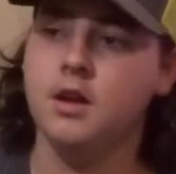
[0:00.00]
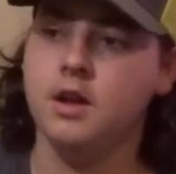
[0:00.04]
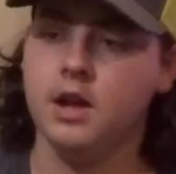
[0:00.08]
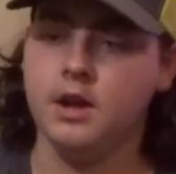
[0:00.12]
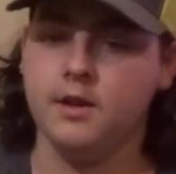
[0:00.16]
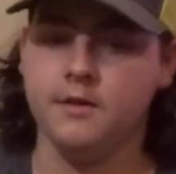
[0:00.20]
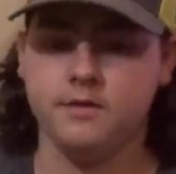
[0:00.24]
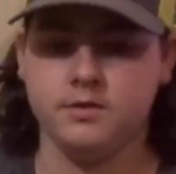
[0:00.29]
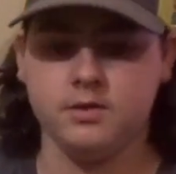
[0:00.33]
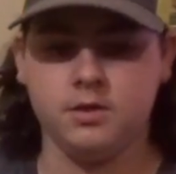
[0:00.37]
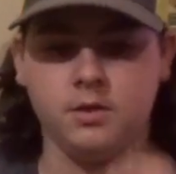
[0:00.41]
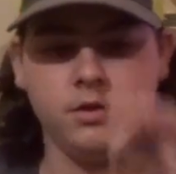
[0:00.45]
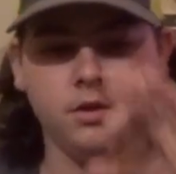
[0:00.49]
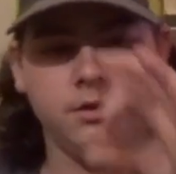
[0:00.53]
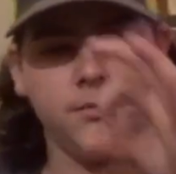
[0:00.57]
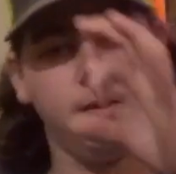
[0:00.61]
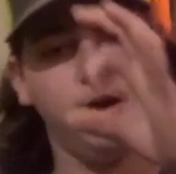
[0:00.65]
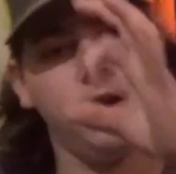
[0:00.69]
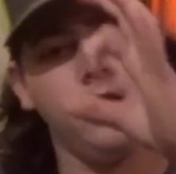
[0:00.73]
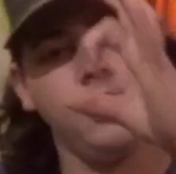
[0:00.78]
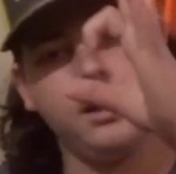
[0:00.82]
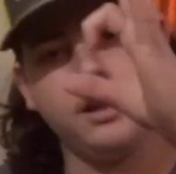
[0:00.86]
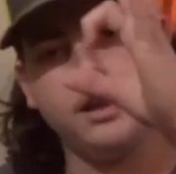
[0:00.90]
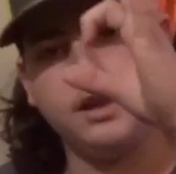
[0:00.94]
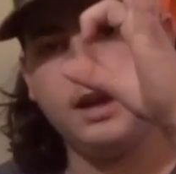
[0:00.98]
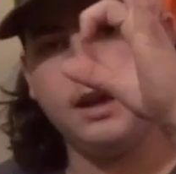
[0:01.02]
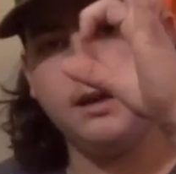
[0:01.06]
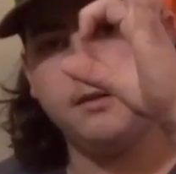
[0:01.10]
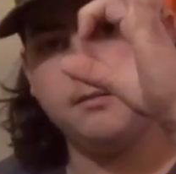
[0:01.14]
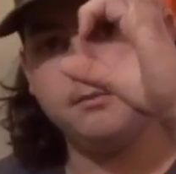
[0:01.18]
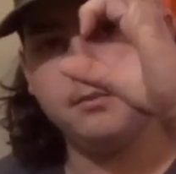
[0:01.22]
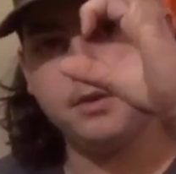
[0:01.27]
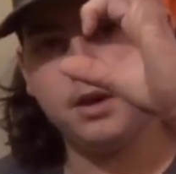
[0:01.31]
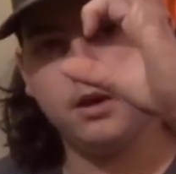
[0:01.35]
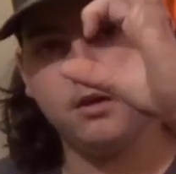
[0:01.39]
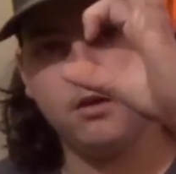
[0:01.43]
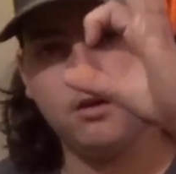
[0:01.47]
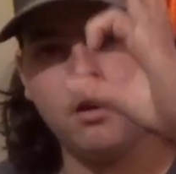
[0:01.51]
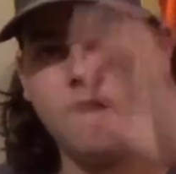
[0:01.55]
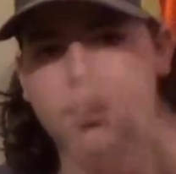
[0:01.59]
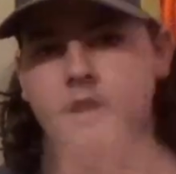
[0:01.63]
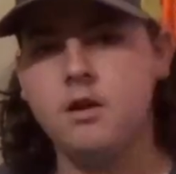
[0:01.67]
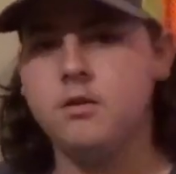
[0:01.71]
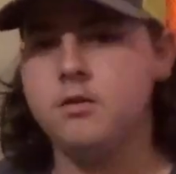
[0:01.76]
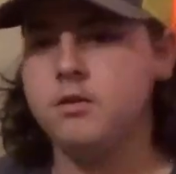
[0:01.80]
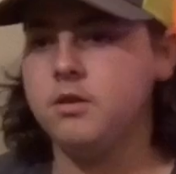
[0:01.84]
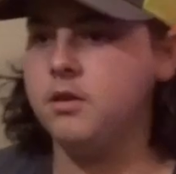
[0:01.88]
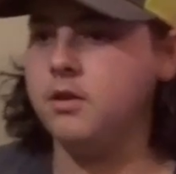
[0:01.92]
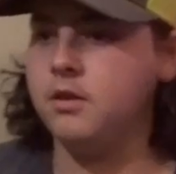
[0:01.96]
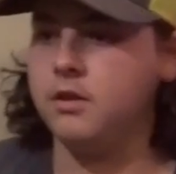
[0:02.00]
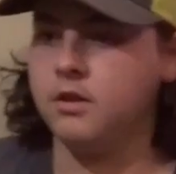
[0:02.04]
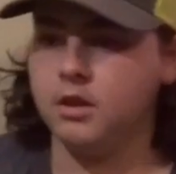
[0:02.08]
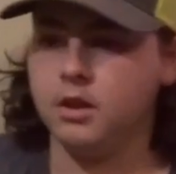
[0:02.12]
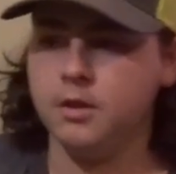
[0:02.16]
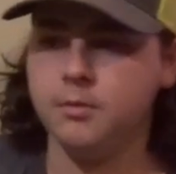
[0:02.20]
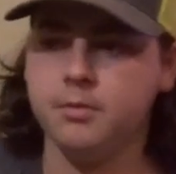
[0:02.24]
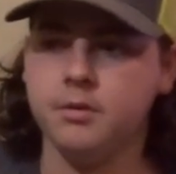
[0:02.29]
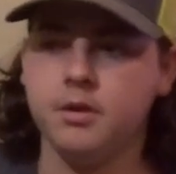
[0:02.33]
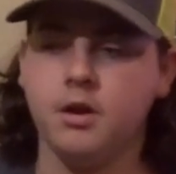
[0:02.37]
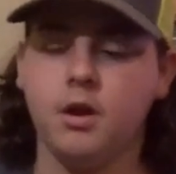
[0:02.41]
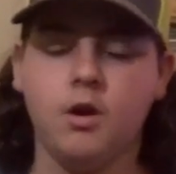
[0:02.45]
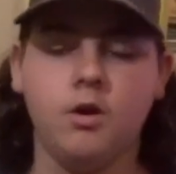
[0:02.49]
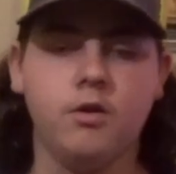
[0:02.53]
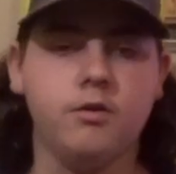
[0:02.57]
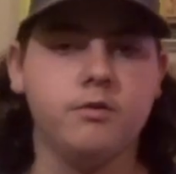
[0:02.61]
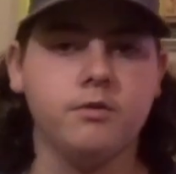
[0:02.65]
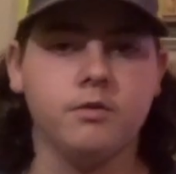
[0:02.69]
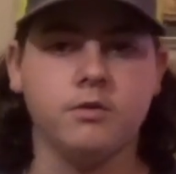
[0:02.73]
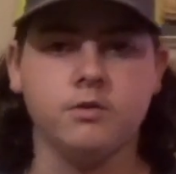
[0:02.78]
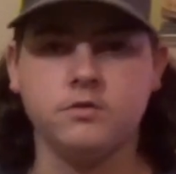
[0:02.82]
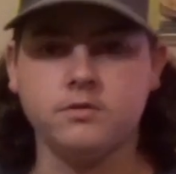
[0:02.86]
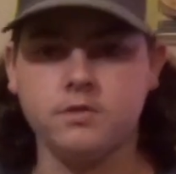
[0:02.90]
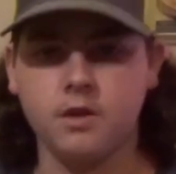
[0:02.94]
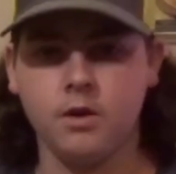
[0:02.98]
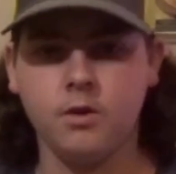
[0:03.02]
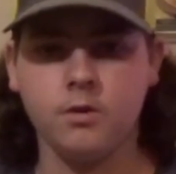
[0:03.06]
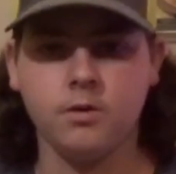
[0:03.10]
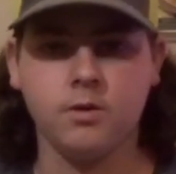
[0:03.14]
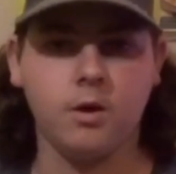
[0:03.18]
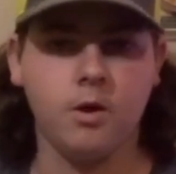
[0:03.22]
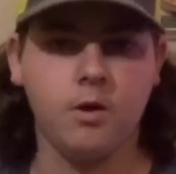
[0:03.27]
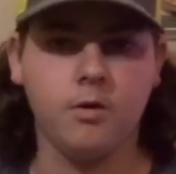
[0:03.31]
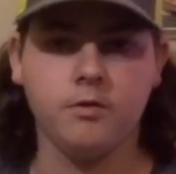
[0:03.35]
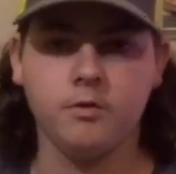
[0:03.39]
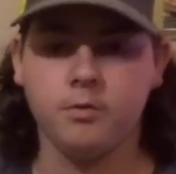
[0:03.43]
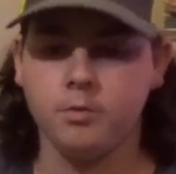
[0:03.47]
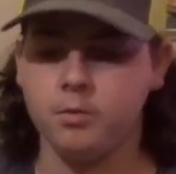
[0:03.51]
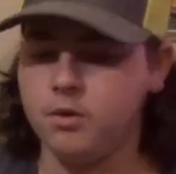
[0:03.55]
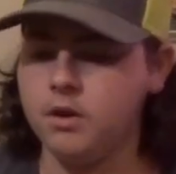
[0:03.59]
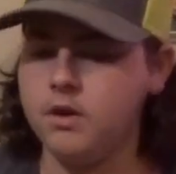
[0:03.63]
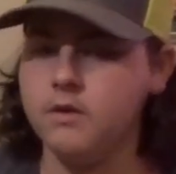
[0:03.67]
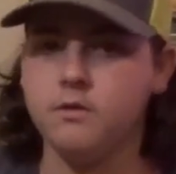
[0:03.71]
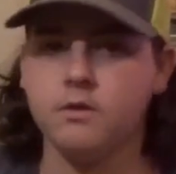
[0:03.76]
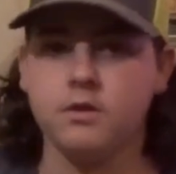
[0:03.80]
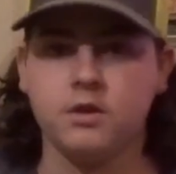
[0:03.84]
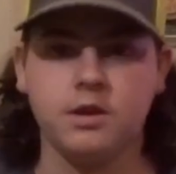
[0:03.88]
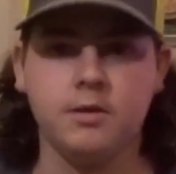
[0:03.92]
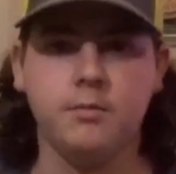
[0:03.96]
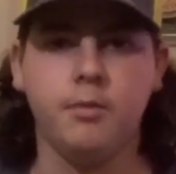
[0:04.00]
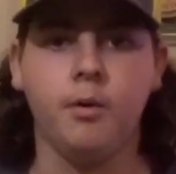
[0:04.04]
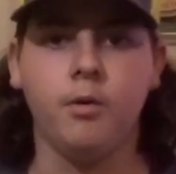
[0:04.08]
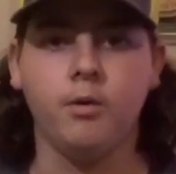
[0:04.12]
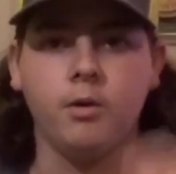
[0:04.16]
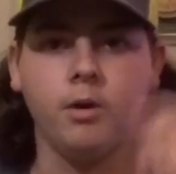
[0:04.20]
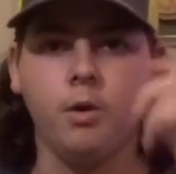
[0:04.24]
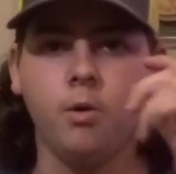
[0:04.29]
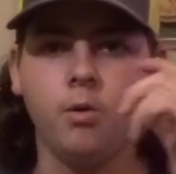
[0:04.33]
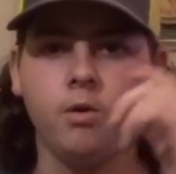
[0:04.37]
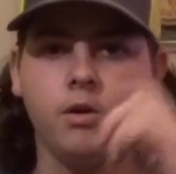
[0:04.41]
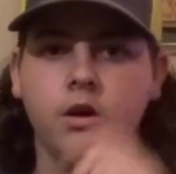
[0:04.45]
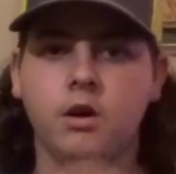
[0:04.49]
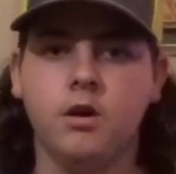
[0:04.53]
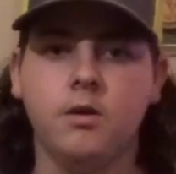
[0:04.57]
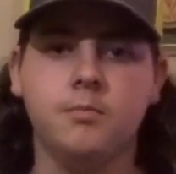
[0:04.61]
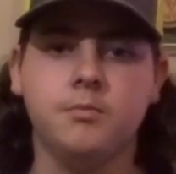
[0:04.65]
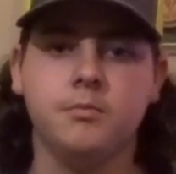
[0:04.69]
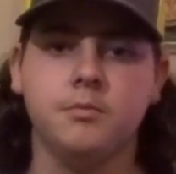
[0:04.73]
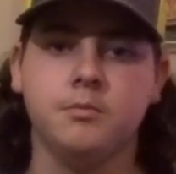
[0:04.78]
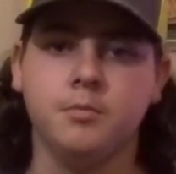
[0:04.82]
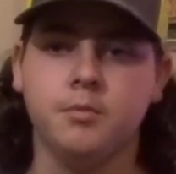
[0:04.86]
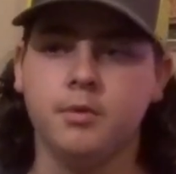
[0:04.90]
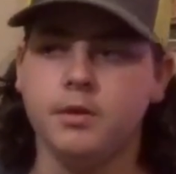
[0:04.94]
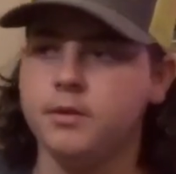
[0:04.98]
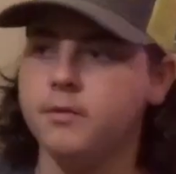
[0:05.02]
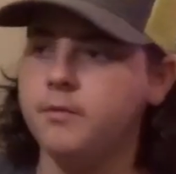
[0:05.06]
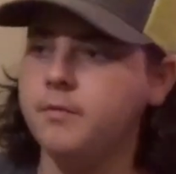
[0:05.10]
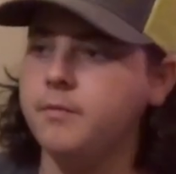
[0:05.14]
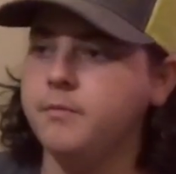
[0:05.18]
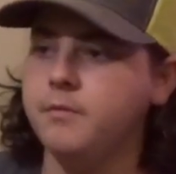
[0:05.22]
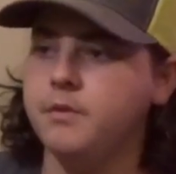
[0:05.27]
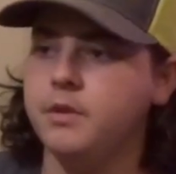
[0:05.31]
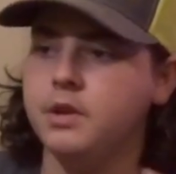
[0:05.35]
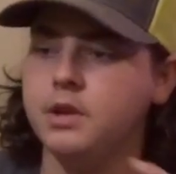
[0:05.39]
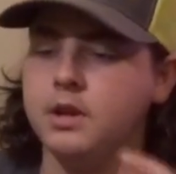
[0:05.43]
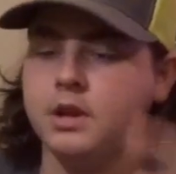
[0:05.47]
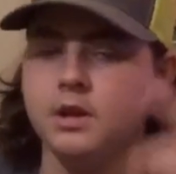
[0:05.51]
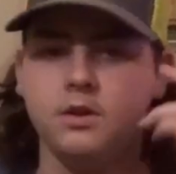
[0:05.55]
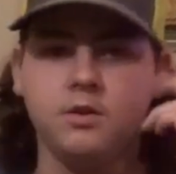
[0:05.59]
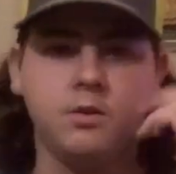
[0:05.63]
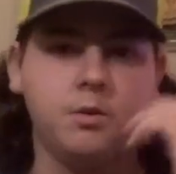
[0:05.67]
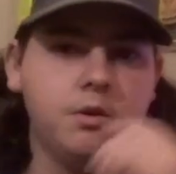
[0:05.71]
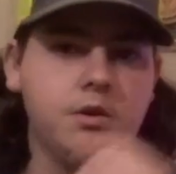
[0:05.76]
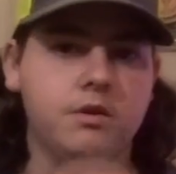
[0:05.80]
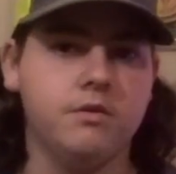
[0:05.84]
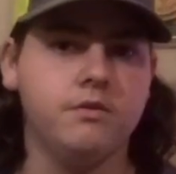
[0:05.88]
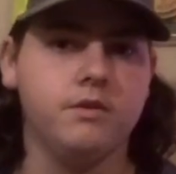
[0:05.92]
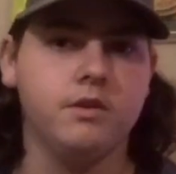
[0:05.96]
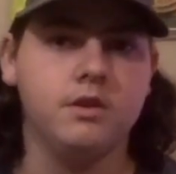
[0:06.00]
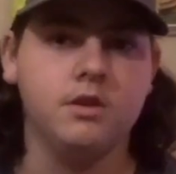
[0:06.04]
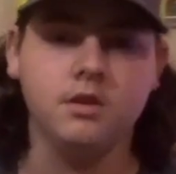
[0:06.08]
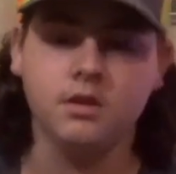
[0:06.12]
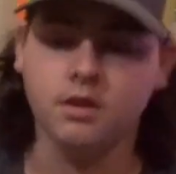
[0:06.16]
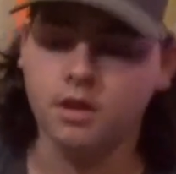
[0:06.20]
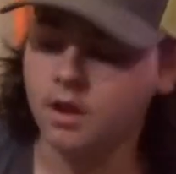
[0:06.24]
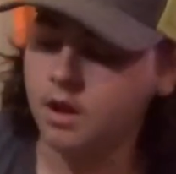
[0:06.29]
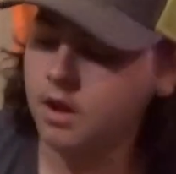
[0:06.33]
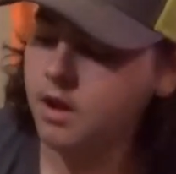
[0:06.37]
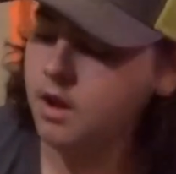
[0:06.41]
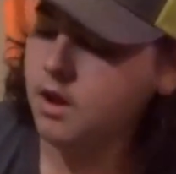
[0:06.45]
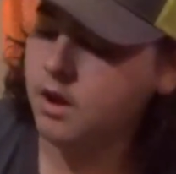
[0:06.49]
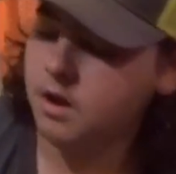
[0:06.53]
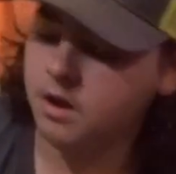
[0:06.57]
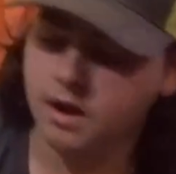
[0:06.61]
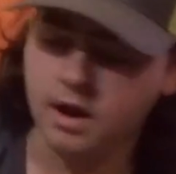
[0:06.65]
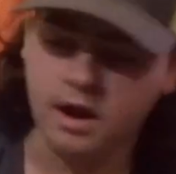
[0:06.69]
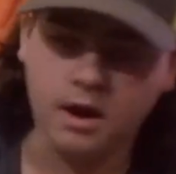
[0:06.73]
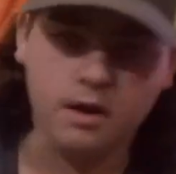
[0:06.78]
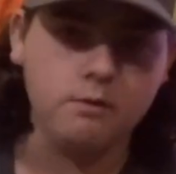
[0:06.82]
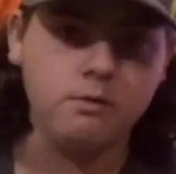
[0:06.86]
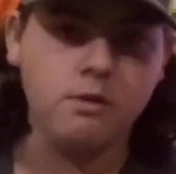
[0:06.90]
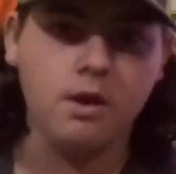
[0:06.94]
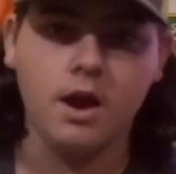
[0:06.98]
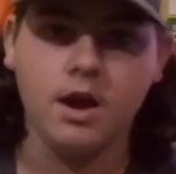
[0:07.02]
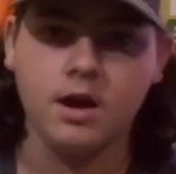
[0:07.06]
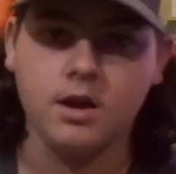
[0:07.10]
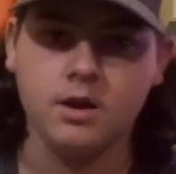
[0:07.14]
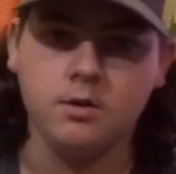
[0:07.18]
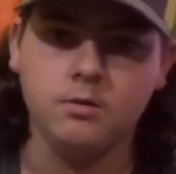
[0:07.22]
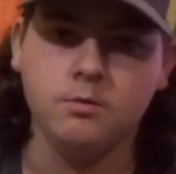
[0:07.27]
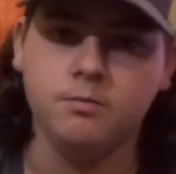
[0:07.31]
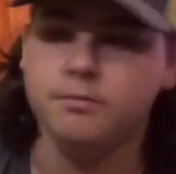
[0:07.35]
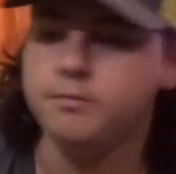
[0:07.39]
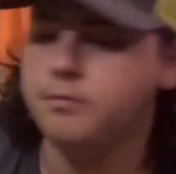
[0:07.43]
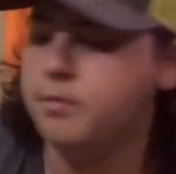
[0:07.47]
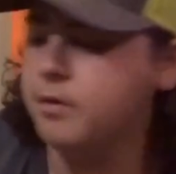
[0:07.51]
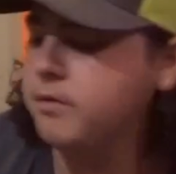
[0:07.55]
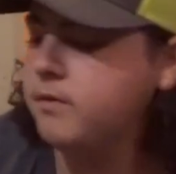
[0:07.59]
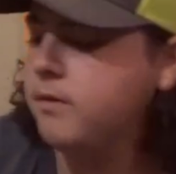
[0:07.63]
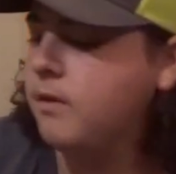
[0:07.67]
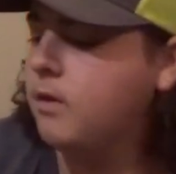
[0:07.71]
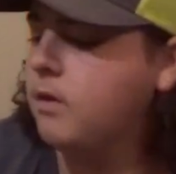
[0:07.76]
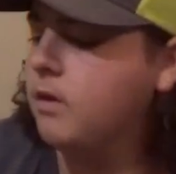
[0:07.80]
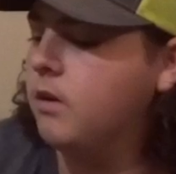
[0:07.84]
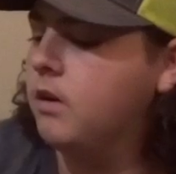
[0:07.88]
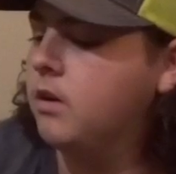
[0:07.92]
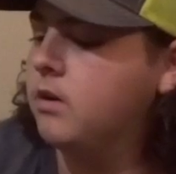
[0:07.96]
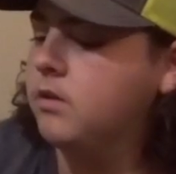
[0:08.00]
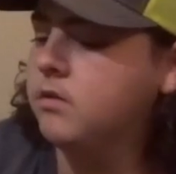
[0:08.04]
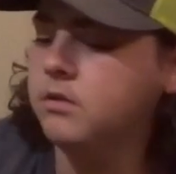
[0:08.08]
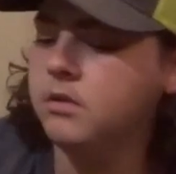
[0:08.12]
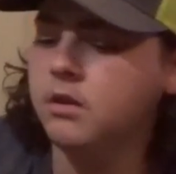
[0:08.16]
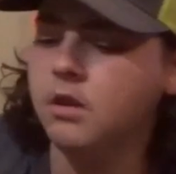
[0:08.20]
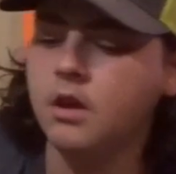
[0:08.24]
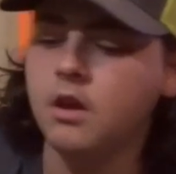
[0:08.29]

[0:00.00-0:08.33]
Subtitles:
If it's only about like that big around, you can clip it off or saw it off or whatever and keep on going up about 15-20 feet, however how you prefer hunting.